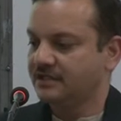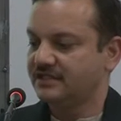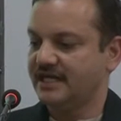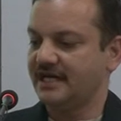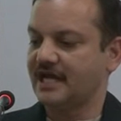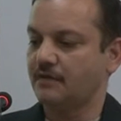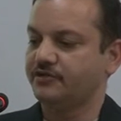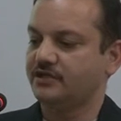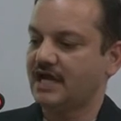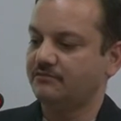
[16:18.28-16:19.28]
state
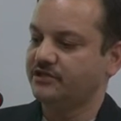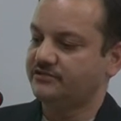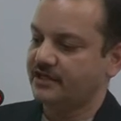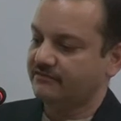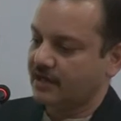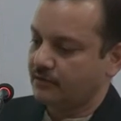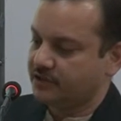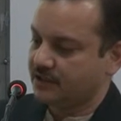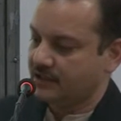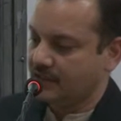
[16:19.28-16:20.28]
capture, administrative
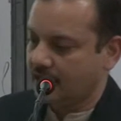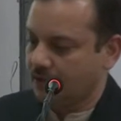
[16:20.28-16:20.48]
corruption,